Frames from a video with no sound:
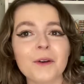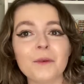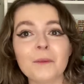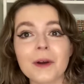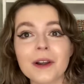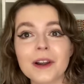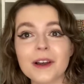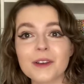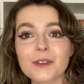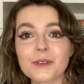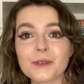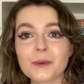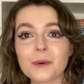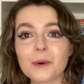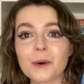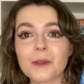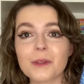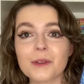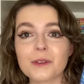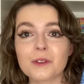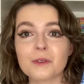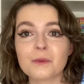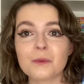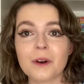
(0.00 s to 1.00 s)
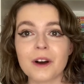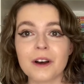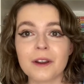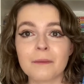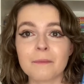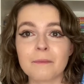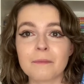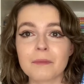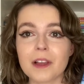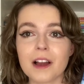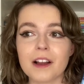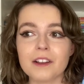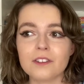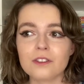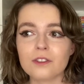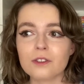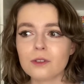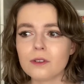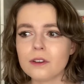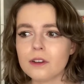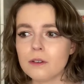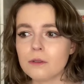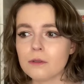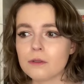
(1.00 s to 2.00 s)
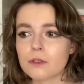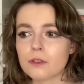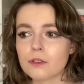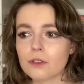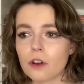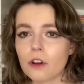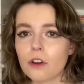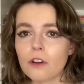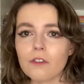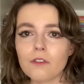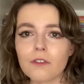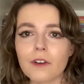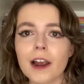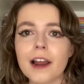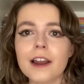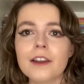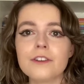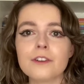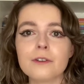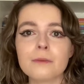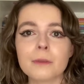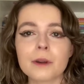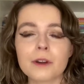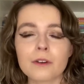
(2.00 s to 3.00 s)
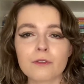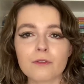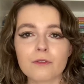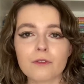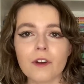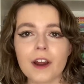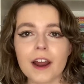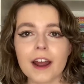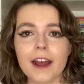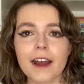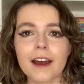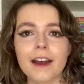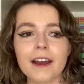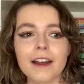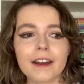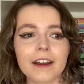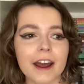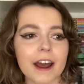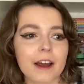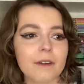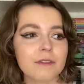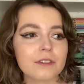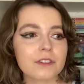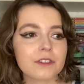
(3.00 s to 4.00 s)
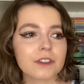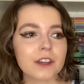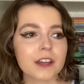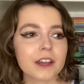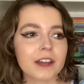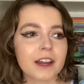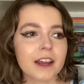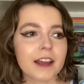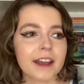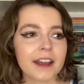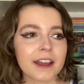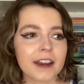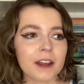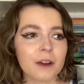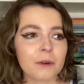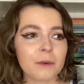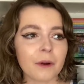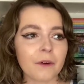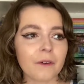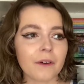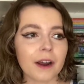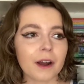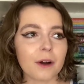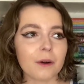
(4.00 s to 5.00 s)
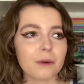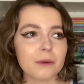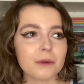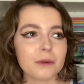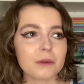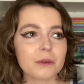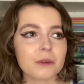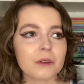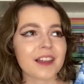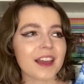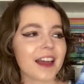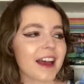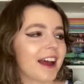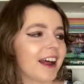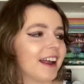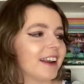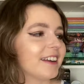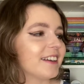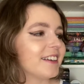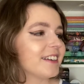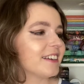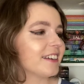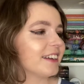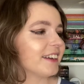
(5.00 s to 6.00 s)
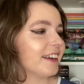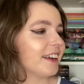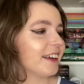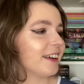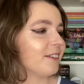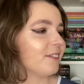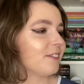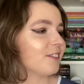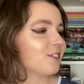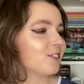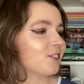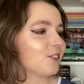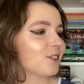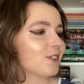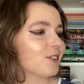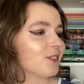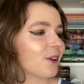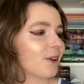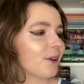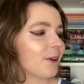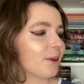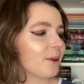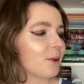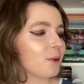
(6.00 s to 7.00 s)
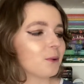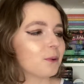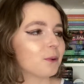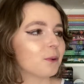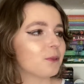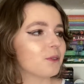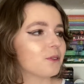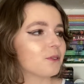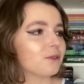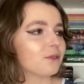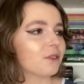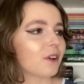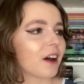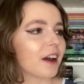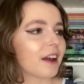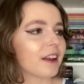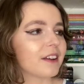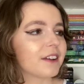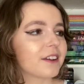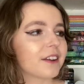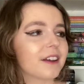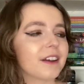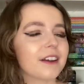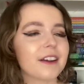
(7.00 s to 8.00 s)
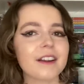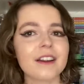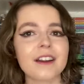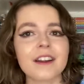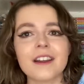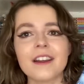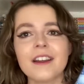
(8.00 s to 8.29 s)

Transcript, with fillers: when I saw this one, I just thought it was so random and rare and I haven't seen it anywhere else. And it was just so cool to find it